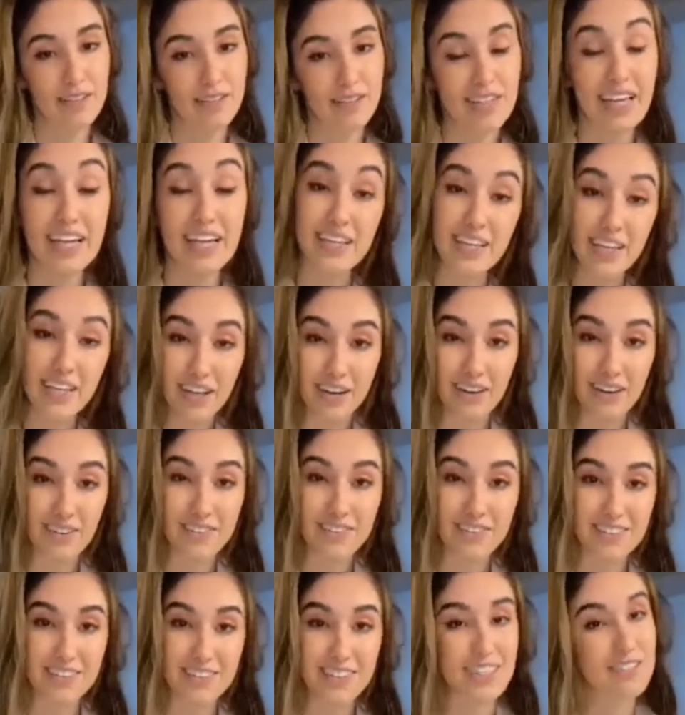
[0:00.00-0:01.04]
Thank you.
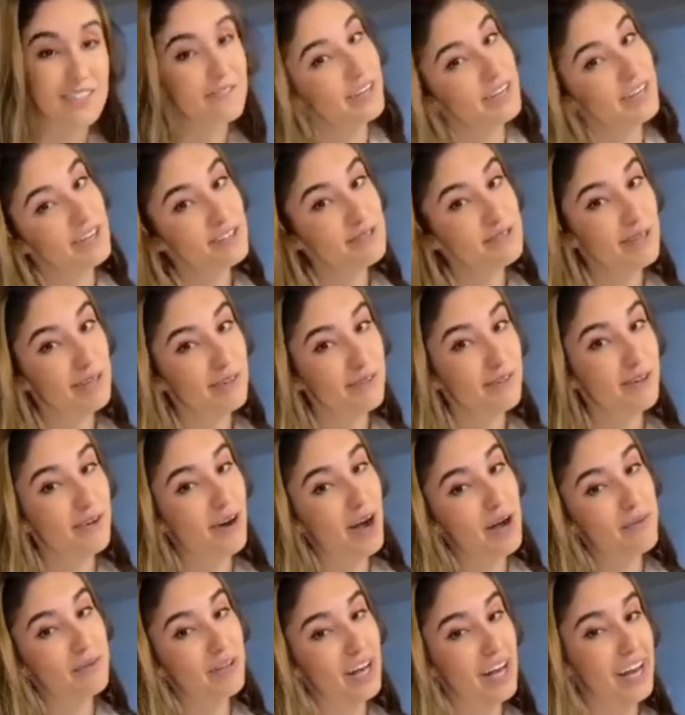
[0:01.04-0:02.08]
That's very sweet of
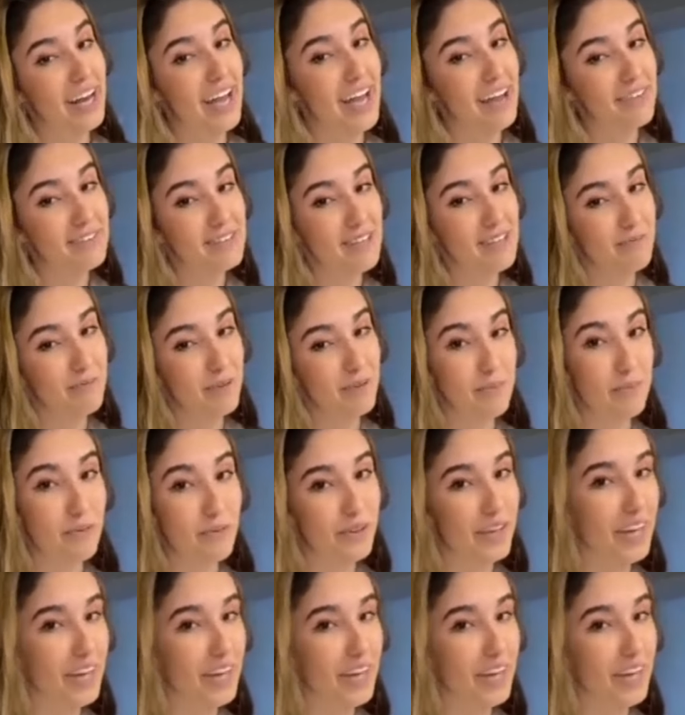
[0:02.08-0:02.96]
you. I'm glad I have some people